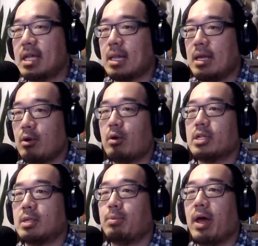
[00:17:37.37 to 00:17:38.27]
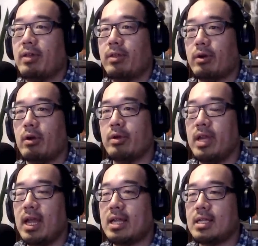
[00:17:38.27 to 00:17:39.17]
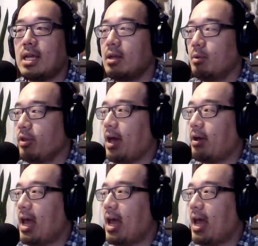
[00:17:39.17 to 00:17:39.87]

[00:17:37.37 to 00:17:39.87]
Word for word: domestically in order to supply their own needs